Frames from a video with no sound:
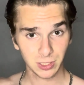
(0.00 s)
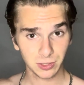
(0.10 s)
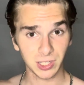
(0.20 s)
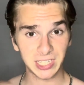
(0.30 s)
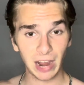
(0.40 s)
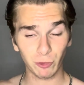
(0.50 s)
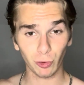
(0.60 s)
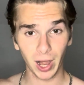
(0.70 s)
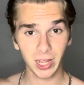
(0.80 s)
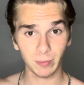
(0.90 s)
the devil
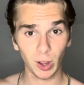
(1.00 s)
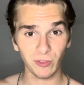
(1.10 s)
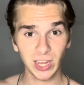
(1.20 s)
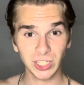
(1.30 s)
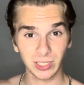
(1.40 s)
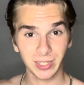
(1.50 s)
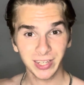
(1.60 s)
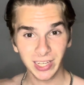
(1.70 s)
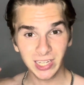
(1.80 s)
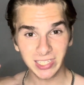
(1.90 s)
right here, motivation.
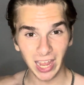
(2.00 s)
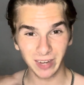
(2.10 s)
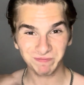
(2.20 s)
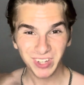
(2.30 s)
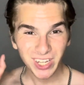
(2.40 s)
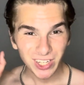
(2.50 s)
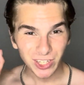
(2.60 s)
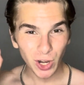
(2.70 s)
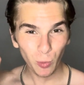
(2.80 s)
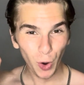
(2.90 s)
He's saying, you
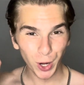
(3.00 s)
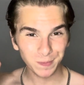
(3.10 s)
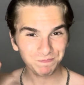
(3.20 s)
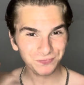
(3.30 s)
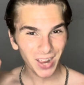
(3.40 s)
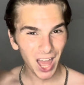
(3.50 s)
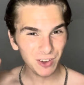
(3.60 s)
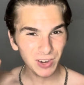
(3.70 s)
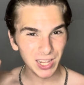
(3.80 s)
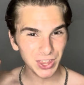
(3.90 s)
know what? I don't
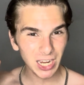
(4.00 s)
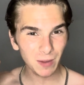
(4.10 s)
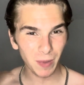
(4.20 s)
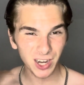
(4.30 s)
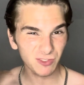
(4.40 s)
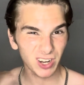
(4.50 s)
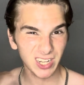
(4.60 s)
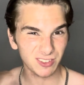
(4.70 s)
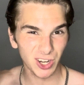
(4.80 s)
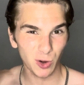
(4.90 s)
really,
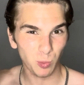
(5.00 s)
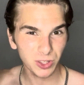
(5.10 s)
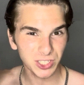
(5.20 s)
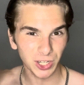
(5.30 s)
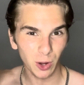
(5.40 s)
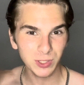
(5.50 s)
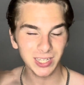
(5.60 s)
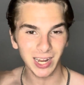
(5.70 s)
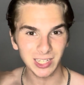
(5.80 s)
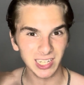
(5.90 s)
want to go
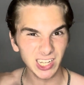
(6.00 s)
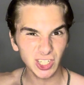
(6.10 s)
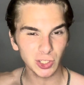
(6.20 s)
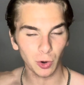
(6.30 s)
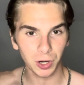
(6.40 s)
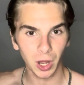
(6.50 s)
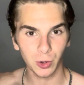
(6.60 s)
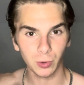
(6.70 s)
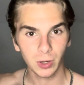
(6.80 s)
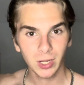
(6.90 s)
today. So let's just not
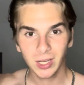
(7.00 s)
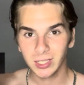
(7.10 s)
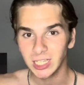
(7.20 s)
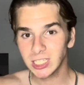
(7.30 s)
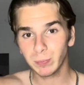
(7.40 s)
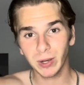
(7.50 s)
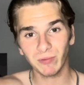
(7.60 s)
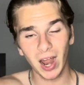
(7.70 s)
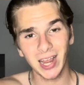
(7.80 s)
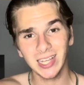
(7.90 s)
go. Discipline
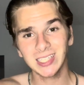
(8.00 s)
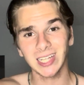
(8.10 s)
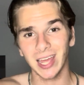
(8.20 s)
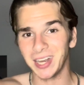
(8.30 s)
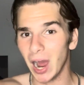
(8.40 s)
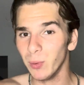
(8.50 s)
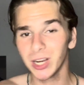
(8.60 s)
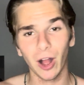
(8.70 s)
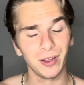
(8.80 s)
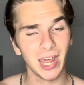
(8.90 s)
right here, he's saying, nah, we're
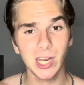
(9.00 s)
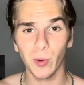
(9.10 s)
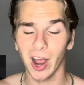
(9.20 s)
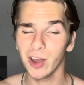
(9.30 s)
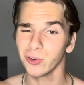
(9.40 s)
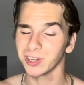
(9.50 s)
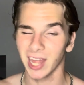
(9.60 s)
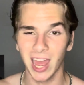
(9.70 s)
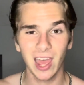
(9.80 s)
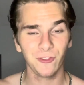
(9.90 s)
going anyway. I don't
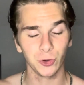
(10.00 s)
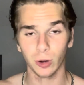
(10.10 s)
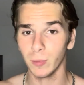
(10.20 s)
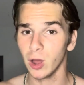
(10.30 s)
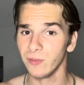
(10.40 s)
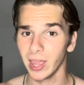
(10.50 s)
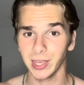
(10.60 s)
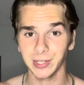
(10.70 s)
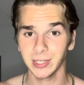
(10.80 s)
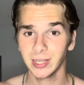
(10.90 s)
care if you're not
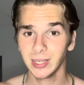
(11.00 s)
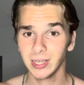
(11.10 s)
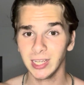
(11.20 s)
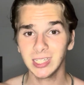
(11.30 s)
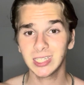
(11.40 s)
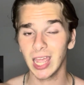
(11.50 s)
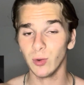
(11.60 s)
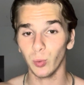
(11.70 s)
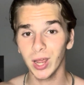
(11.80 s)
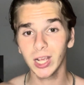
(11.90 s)
motivated. He's saying,
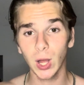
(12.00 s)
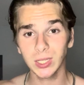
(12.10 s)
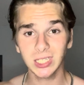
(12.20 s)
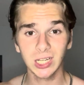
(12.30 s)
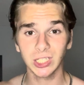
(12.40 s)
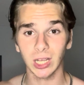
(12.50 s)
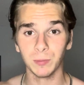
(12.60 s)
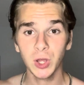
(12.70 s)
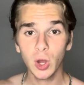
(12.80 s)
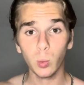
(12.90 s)
we're going to the
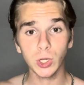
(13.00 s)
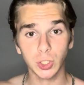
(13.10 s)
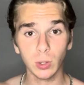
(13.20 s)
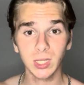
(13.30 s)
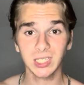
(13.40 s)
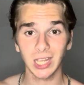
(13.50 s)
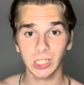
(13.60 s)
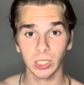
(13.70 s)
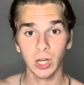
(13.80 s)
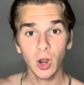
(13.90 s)
gym, we're doing the
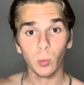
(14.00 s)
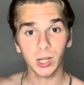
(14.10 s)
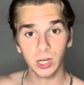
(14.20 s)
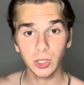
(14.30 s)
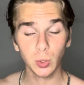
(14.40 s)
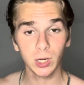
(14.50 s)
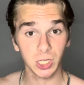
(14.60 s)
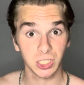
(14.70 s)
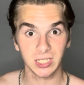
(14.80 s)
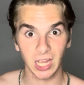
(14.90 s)
session, we're going to do a
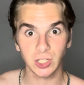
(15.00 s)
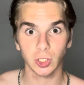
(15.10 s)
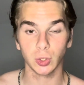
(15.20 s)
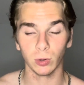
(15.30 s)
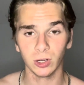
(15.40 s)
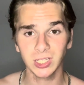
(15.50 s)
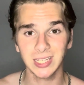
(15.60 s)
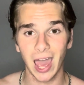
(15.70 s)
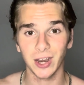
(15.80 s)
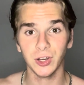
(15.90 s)
good session to a good
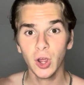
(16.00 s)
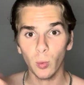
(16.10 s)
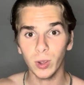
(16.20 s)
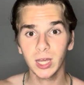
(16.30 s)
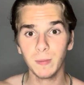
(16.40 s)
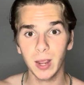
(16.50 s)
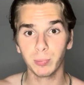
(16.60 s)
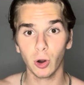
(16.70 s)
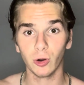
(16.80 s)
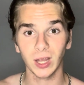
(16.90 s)
standard, we're going to make
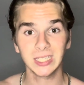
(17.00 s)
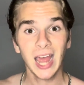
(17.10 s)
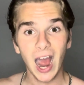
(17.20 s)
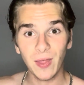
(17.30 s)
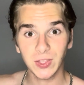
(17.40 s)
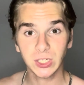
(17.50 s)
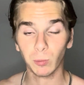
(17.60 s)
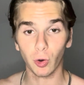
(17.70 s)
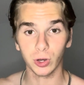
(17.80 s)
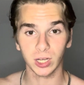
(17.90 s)
progress, and then
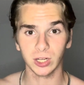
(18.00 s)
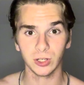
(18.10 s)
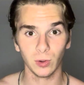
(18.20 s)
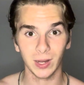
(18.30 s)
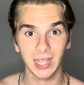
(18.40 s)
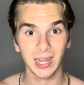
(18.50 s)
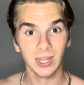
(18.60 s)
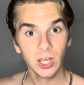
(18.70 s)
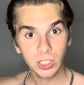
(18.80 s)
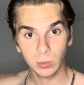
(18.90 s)
tomorrow you're going to do it again.
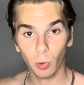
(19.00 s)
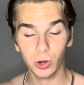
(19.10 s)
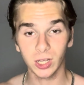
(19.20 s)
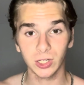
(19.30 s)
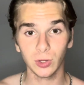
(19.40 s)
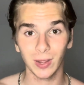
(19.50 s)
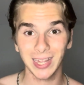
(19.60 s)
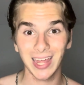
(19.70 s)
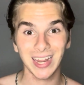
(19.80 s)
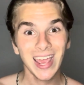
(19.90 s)
Tomorrow you're going to do it
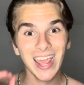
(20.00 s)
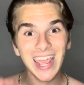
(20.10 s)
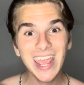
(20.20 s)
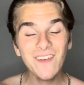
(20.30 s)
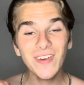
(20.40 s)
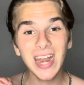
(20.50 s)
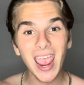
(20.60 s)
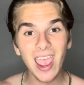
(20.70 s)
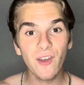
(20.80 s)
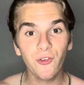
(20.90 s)
again. Even
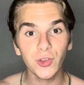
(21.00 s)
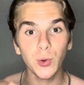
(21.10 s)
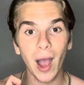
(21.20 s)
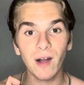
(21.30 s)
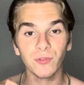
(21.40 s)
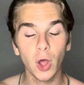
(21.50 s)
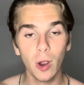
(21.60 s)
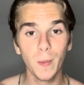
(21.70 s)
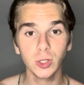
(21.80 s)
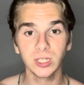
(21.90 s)
if you have no
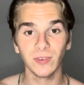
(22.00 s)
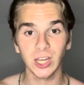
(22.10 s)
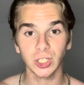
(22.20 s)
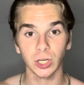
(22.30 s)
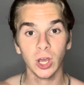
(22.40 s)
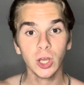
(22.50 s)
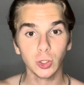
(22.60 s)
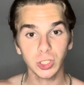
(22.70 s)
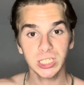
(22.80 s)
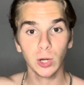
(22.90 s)
motivation, you're
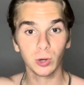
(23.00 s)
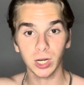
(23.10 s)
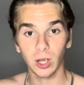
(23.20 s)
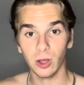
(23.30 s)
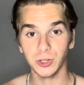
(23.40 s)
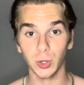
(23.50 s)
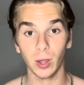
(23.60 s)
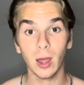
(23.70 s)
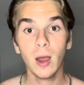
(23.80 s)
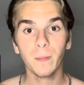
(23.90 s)
still going to go and do
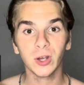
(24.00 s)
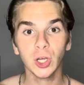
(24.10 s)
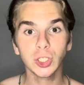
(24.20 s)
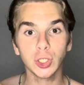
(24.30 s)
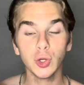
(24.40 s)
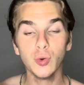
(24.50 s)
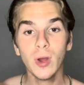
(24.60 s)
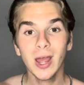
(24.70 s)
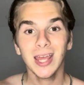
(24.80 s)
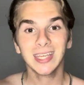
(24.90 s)
it because you
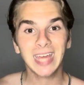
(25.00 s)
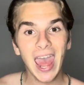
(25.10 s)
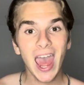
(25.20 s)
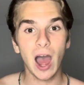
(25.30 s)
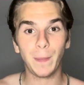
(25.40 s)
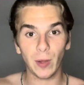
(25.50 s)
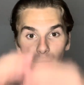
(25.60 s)
care about